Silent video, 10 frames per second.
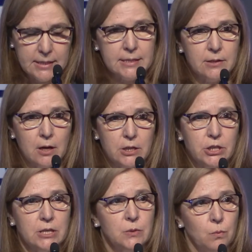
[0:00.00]
It's not
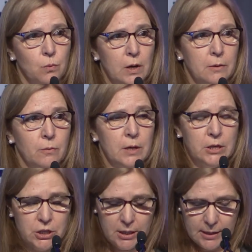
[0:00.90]
just one
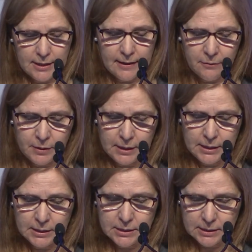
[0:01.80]
region that we
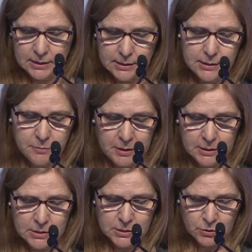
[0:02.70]
need to, to be
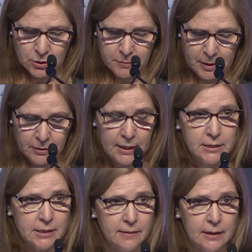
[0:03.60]
concerned about
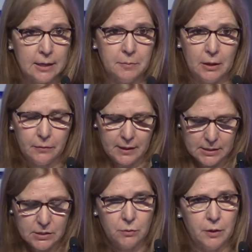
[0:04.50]
and to think about
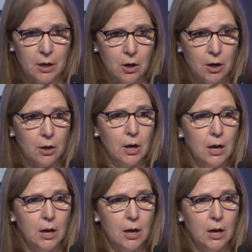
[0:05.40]
this. So we are